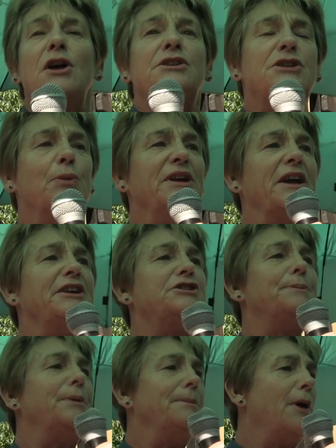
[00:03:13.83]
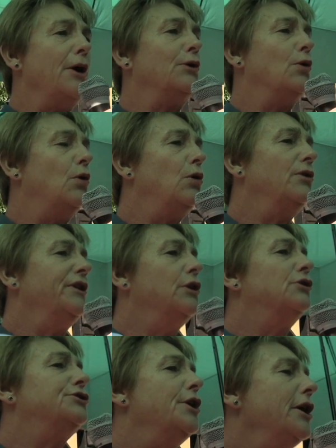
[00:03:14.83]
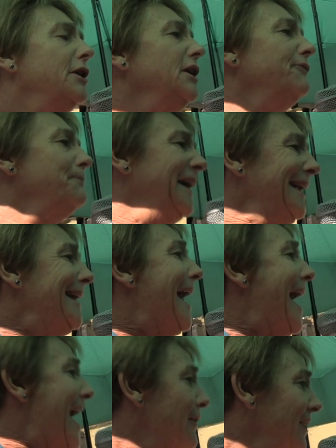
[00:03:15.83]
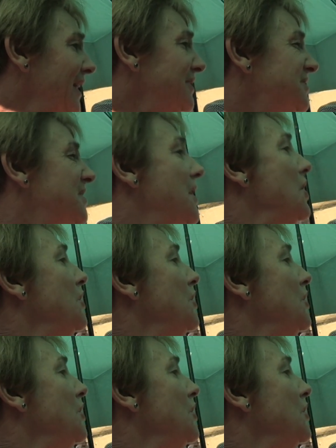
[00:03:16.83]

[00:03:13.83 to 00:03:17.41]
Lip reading: So we need to promote all the alternative media outlets